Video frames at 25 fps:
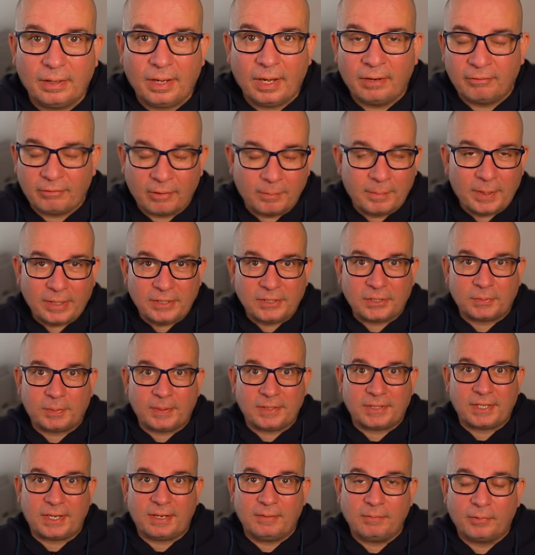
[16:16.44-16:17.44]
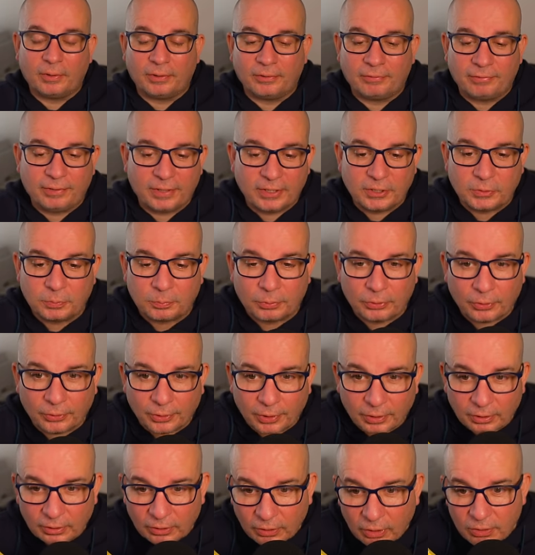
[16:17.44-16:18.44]
It remains to be seen what the finished
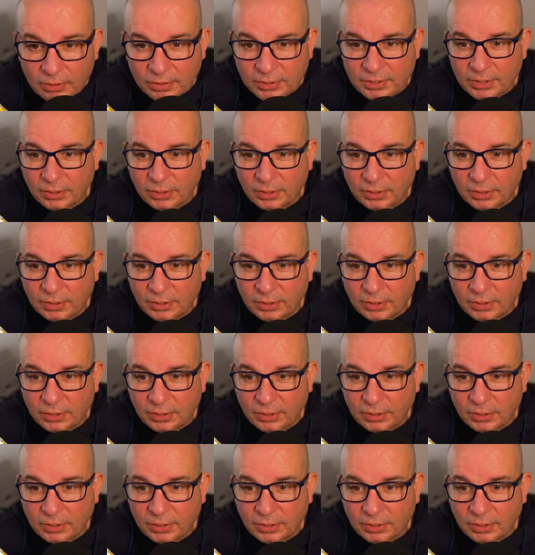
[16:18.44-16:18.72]
product looks